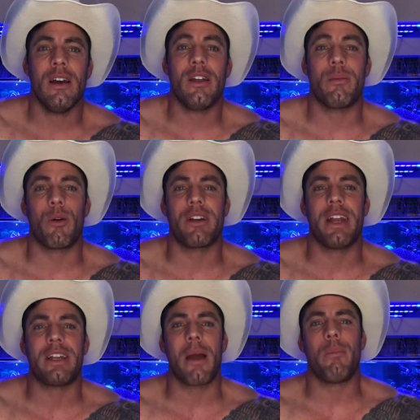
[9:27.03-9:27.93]
the more
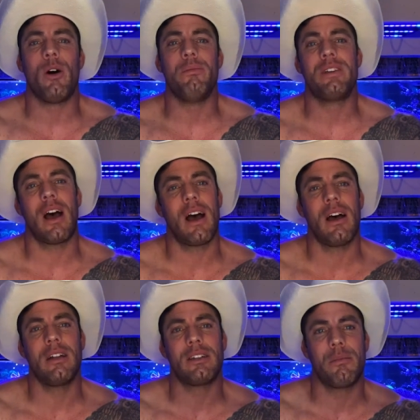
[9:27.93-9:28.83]
daytime bulbs.
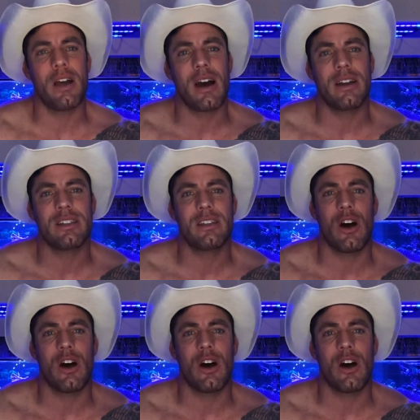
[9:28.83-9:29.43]
To be honest,